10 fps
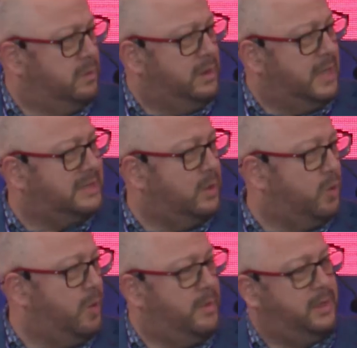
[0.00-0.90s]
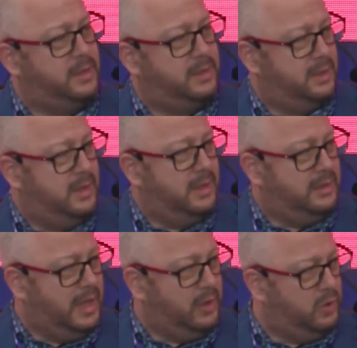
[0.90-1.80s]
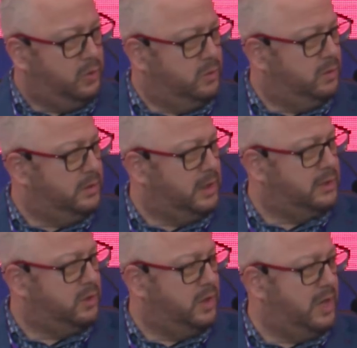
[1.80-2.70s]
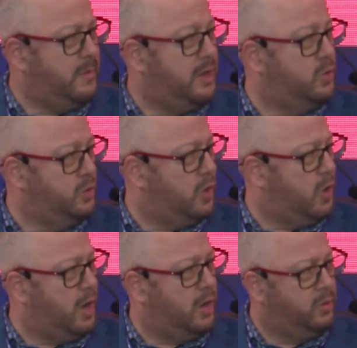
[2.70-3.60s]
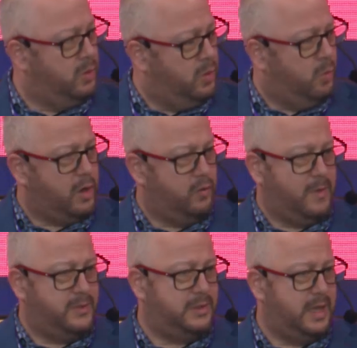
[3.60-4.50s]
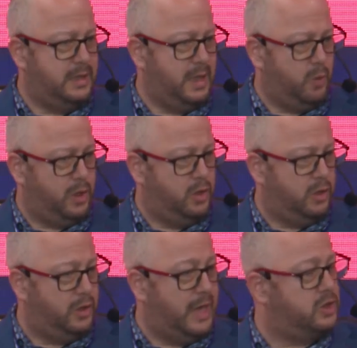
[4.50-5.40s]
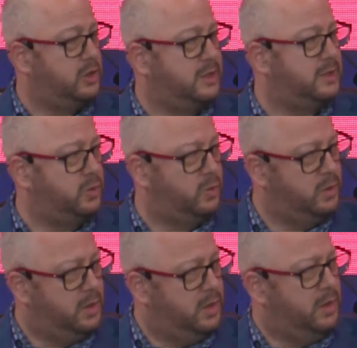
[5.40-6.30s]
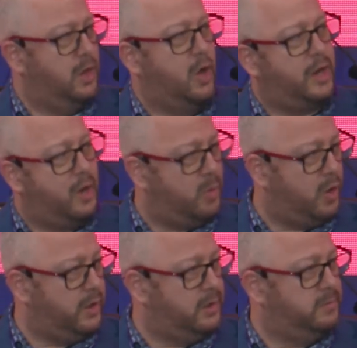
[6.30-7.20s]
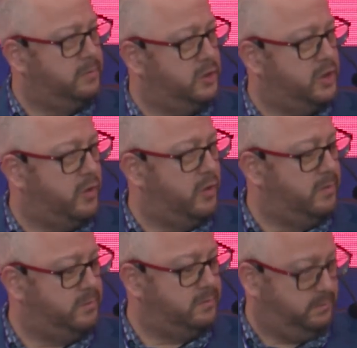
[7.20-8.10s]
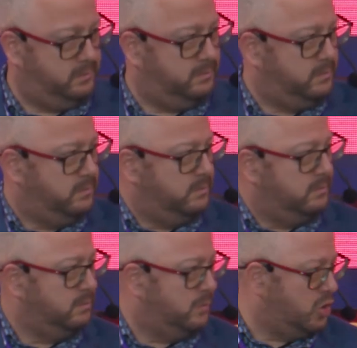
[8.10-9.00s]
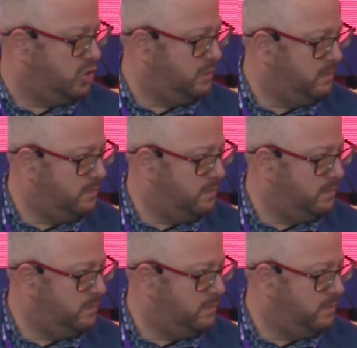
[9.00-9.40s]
less than 1 minute, tell us your name and who you are, what you represent, and what your connection is to the Hungarian market in general. Marcin?